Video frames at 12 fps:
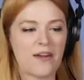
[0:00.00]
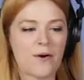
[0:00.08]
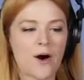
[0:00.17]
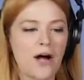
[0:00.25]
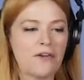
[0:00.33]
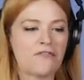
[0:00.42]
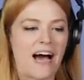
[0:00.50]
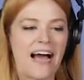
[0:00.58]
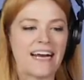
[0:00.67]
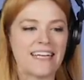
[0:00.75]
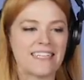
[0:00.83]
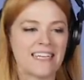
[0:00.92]
They were all
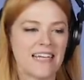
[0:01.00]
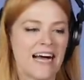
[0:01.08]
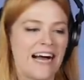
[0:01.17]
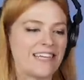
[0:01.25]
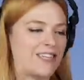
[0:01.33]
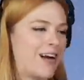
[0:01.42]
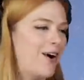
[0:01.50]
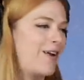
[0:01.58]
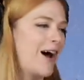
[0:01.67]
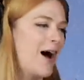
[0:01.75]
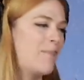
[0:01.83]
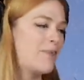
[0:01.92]
fine until I showed
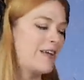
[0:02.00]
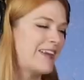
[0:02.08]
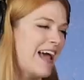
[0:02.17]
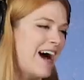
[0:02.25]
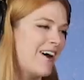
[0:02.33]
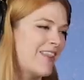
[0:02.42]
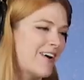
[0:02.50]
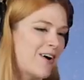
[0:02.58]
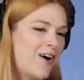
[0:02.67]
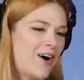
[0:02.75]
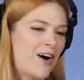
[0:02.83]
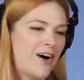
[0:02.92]
up and now they're
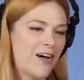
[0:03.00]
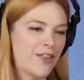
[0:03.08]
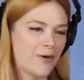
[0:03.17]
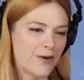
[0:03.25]
all the